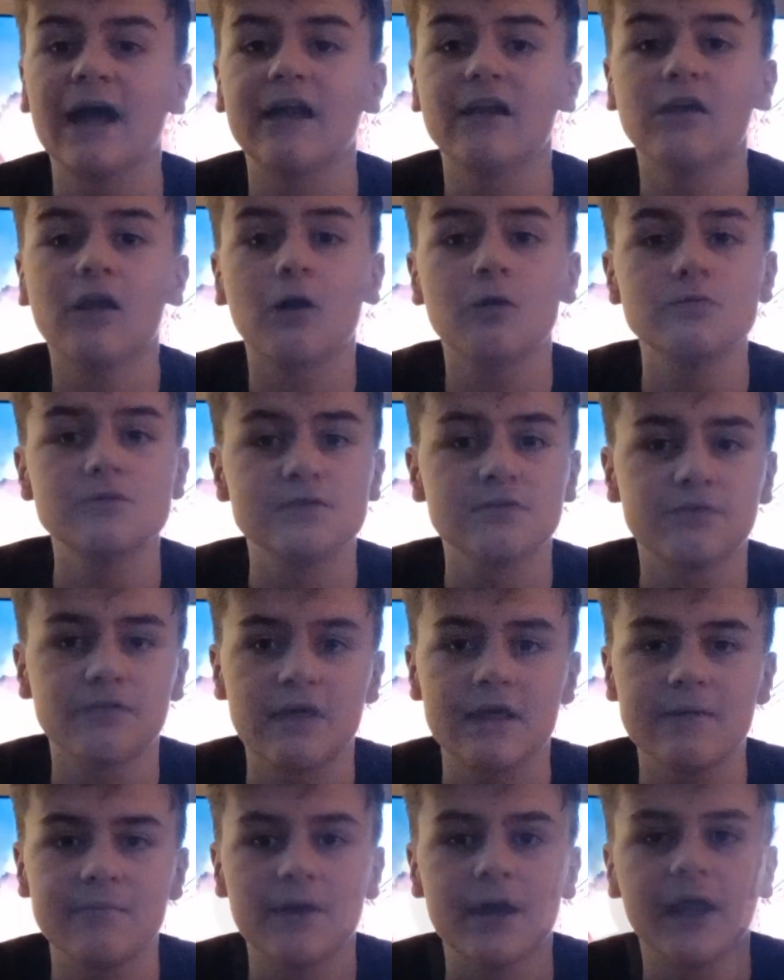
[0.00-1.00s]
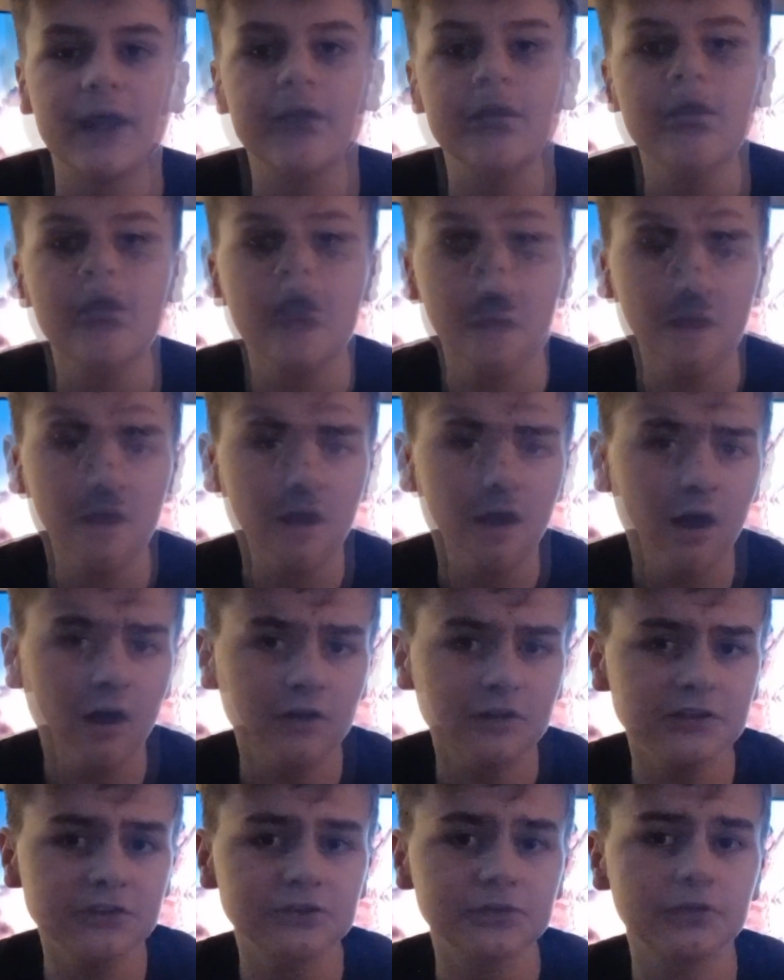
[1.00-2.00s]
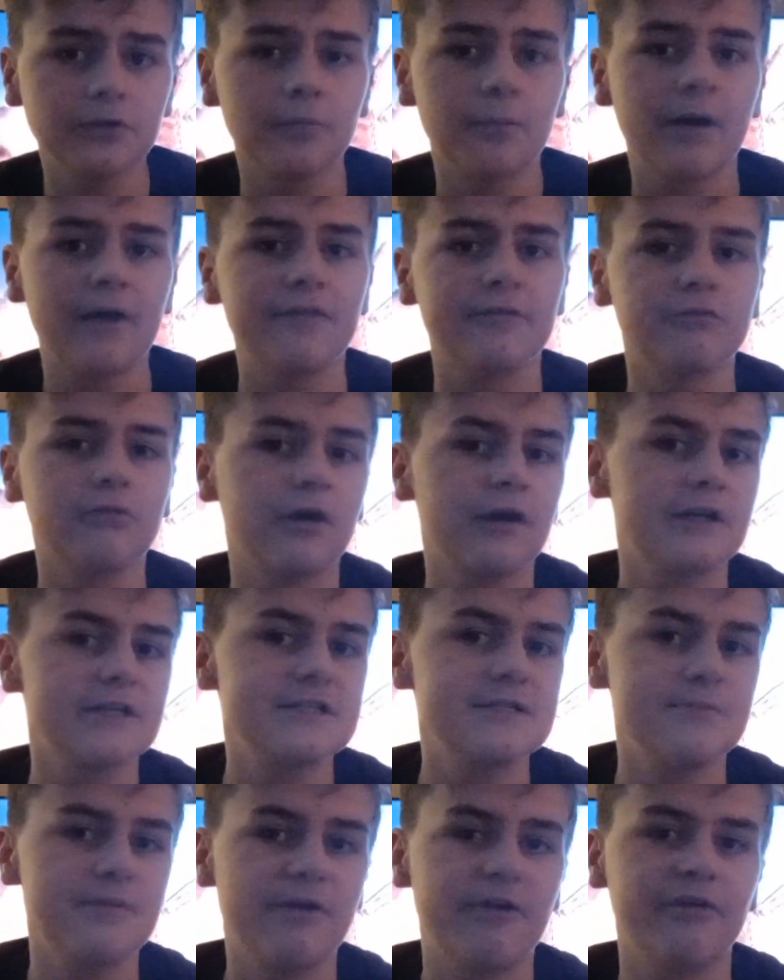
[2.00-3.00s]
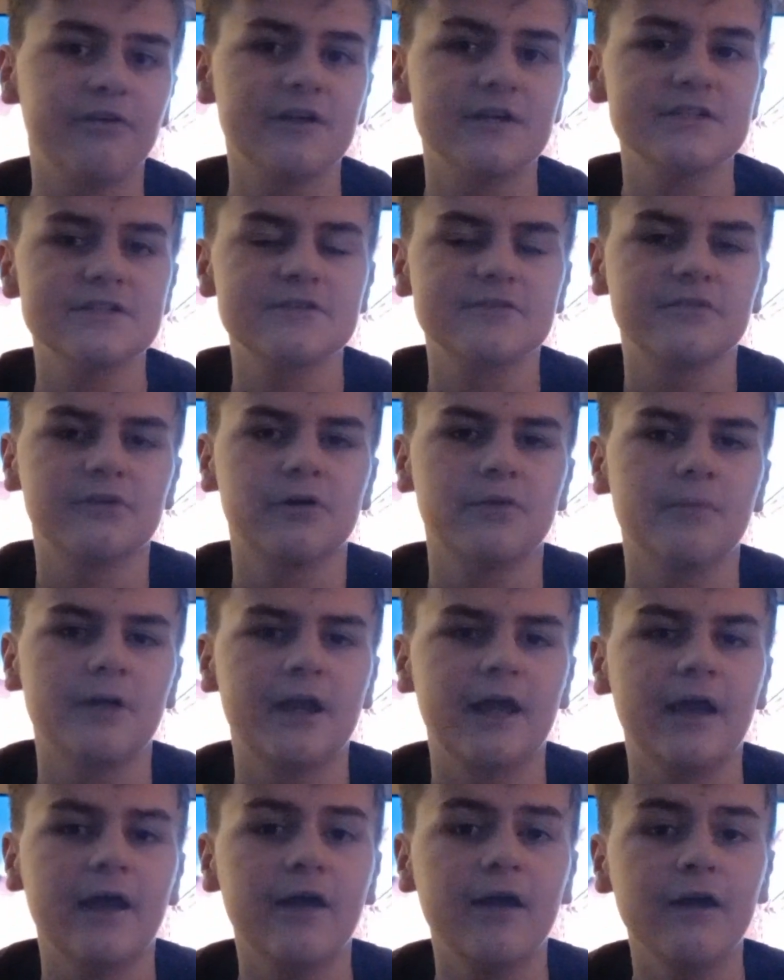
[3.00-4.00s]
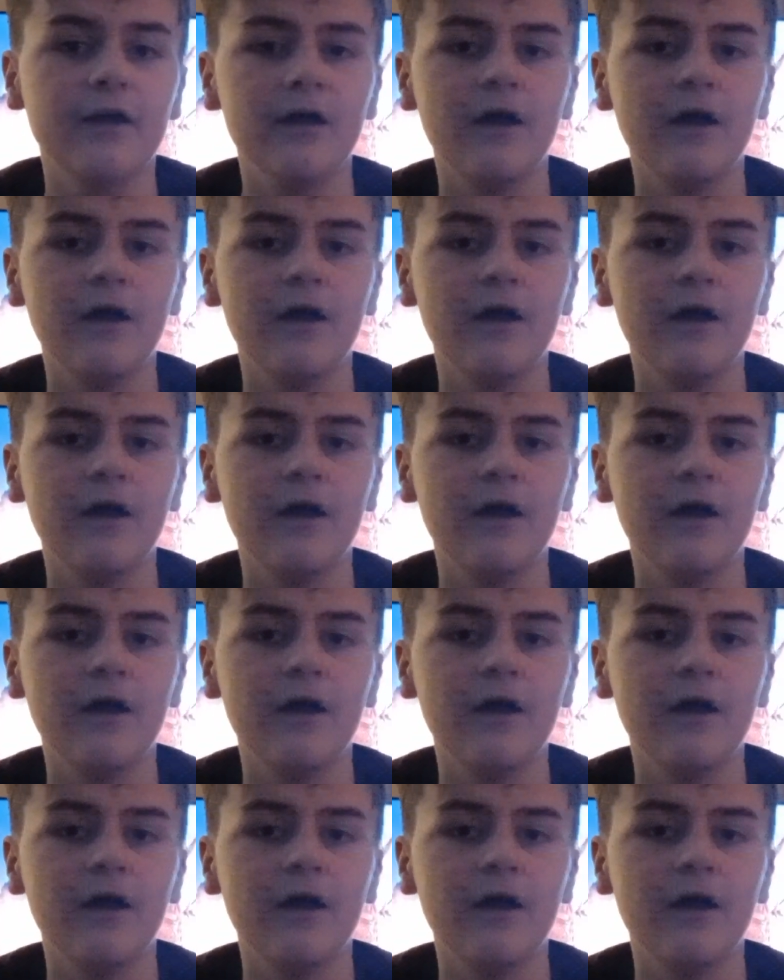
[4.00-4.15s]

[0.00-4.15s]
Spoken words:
Loads of theming. I'll just talk about the ride experience for a minute.